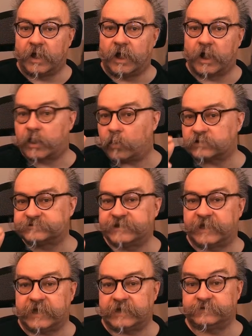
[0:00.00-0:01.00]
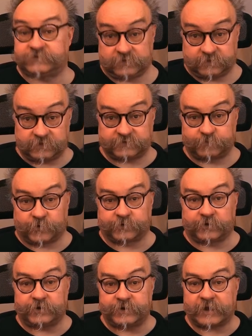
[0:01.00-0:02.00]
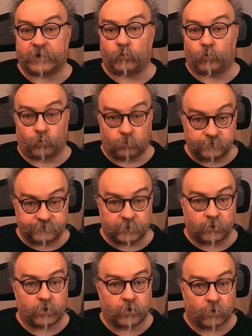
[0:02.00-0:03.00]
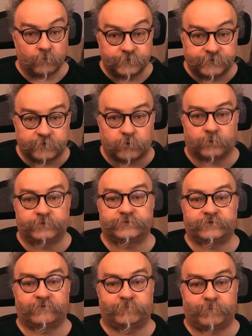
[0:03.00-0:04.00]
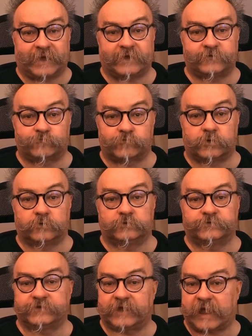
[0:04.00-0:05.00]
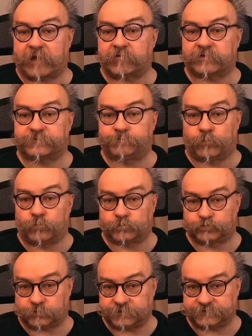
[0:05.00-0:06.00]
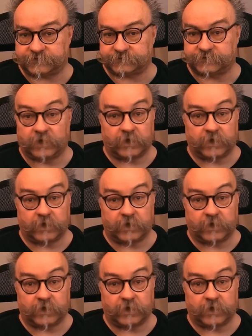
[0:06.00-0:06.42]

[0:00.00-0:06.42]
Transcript: A clock tick is, in this model, now also a consequence of bad rolls and characters' poor choices,